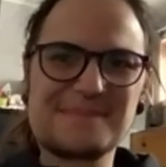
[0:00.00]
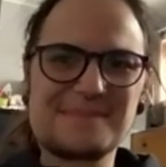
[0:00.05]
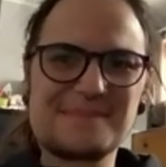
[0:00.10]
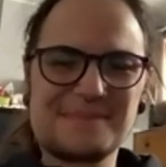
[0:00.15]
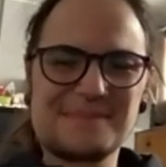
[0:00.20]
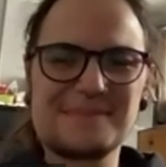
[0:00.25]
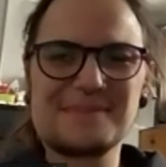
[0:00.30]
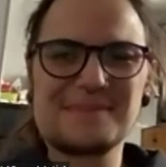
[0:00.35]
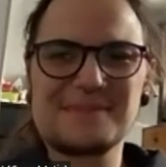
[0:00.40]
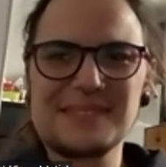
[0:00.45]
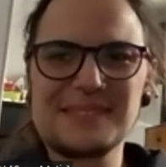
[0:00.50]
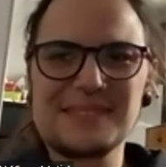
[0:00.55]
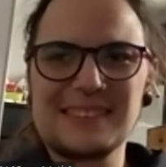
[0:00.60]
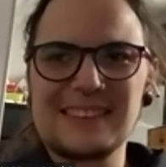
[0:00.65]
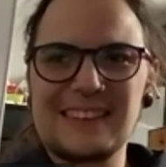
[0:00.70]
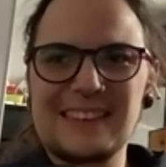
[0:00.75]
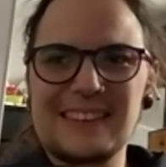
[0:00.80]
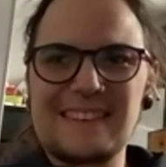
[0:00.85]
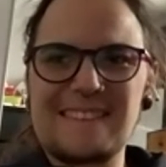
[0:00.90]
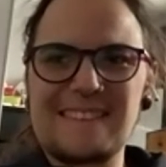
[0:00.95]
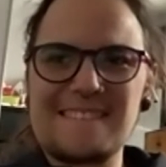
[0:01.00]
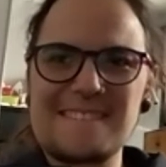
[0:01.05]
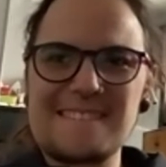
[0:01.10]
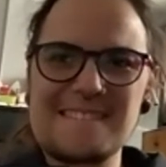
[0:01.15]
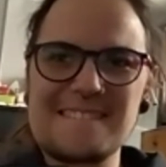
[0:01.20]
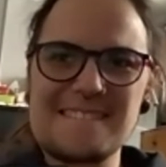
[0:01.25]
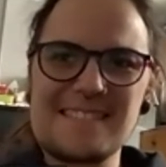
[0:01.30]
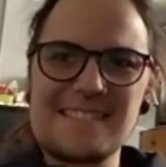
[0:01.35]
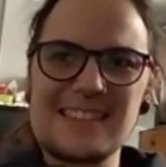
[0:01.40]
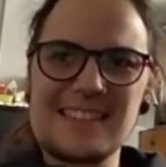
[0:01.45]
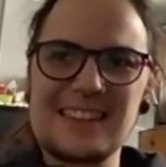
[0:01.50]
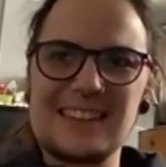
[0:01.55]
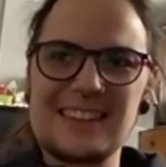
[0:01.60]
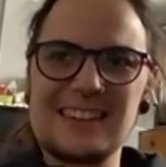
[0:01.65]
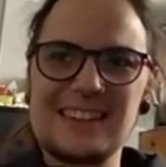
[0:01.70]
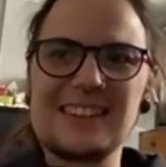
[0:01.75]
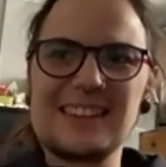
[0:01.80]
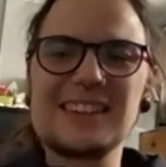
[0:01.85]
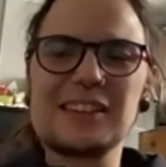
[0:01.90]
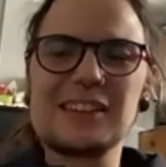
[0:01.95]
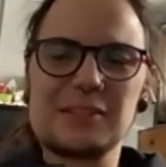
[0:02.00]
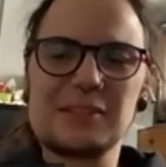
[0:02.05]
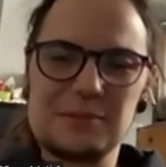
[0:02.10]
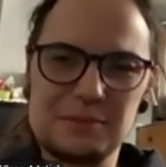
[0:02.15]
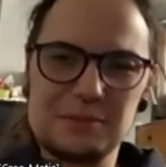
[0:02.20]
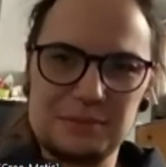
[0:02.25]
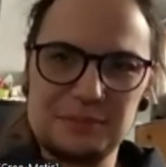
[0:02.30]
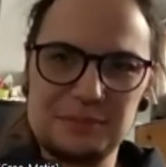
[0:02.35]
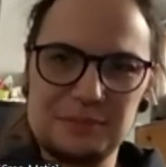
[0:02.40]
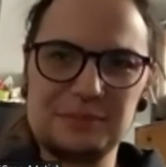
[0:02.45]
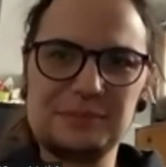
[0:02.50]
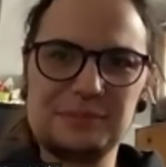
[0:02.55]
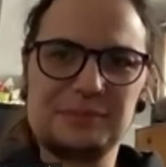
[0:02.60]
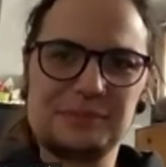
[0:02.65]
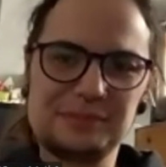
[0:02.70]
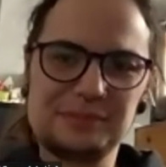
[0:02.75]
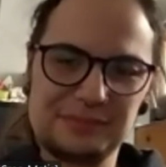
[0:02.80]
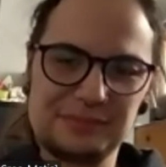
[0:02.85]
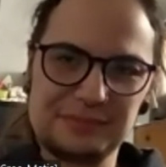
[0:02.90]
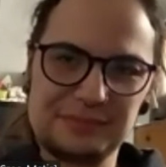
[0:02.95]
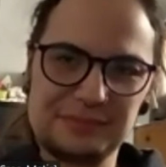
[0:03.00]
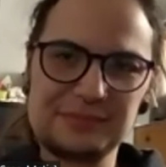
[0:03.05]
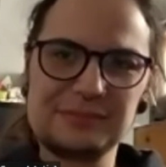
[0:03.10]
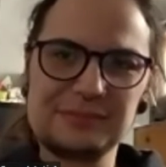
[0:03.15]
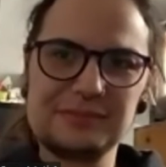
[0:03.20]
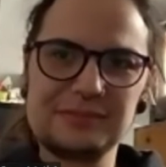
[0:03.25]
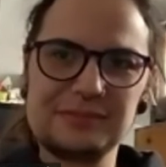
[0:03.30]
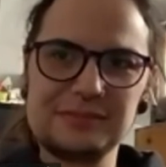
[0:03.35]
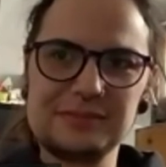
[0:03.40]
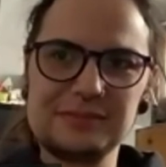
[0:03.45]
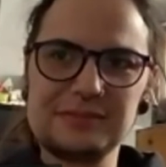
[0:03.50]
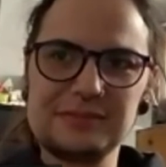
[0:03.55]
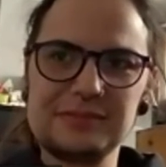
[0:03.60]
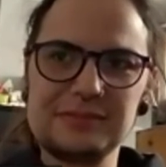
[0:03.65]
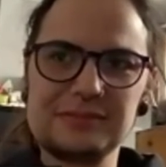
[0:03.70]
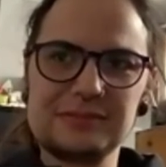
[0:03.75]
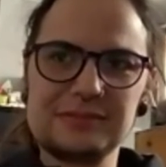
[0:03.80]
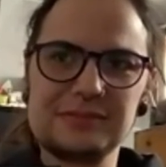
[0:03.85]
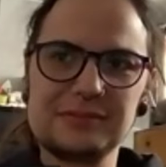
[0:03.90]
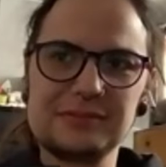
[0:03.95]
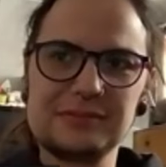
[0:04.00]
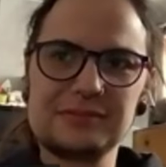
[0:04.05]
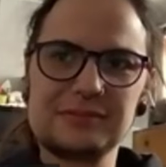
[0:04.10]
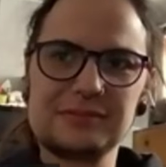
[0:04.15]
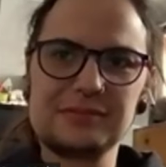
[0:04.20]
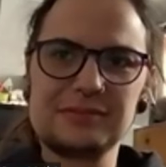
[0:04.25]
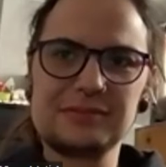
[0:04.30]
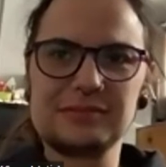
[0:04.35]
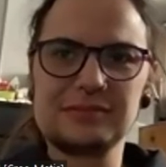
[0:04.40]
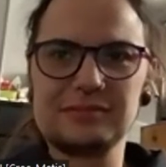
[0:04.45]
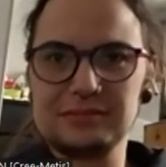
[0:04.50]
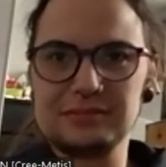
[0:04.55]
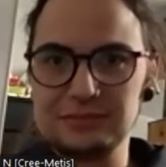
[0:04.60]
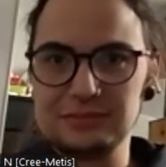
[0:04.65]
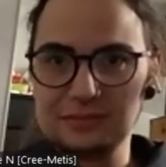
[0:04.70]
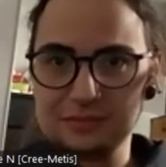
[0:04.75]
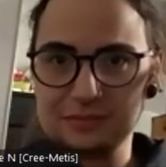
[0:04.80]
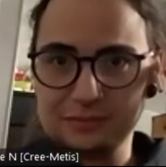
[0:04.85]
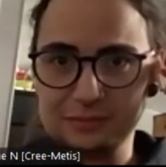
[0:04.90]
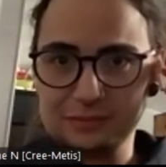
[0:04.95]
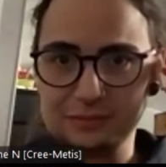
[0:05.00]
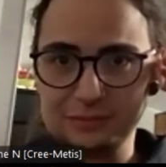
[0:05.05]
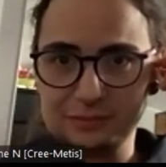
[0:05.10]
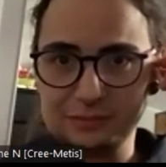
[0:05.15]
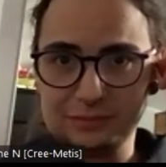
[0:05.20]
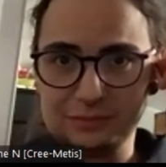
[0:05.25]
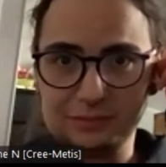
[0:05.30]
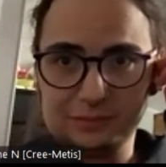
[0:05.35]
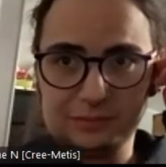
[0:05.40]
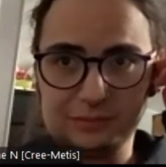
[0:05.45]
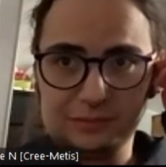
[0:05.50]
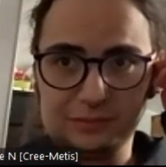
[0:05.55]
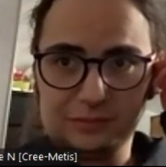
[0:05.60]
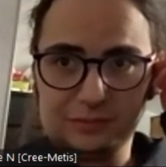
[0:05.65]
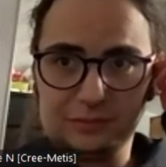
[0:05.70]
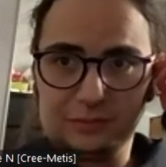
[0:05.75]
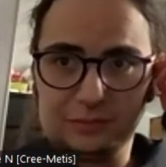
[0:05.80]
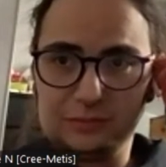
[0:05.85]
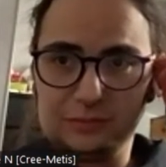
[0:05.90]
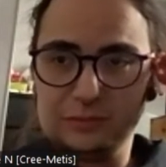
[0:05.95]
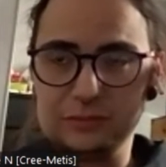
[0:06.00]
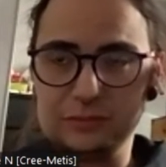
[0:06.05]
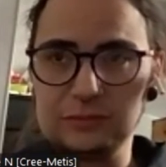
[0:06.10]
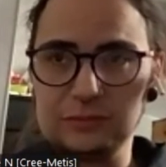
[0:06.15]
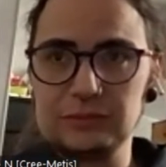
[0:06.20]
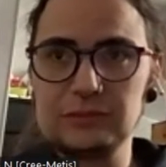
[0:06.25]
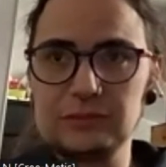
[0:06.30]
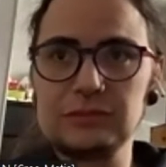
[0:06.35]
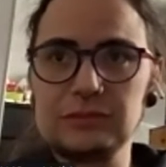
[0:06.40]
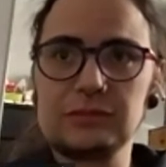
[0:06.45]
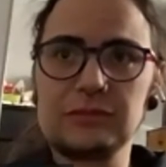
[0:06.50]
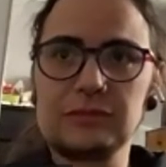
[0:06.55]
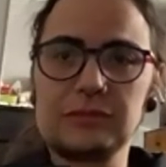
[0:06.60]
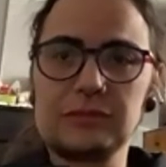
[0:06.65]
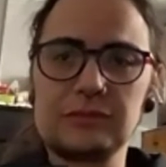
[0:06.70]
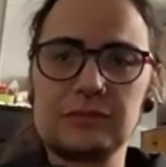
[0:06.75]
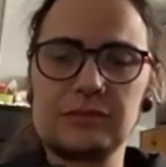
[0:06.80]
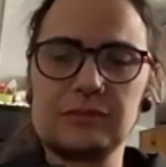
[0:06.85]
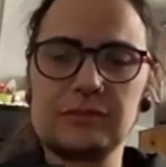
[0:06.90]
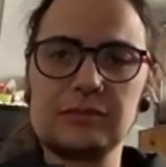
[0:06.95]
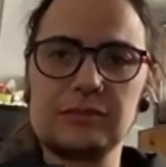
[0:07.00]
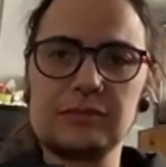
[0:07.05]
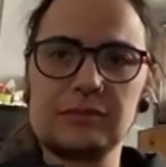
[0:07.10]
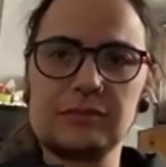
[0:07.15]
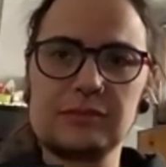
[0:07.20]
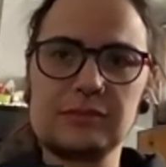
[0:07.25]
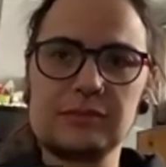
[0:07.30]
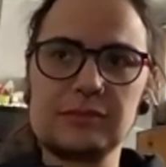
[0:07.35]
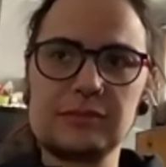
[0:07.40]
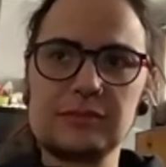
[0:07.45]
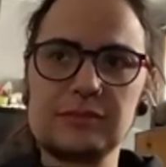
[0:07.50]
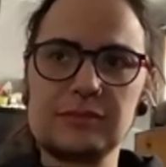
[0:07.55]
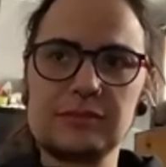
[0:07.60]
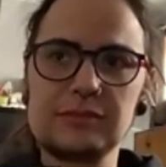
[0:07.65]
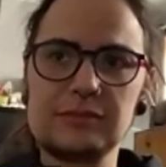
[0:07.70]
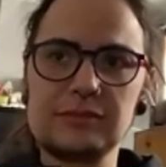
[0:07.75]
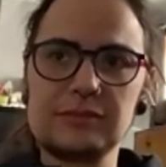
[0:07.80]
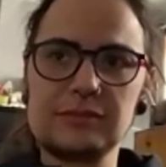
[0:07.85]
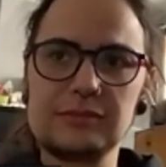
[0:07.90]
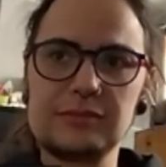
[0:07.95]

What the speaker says: (not speaking)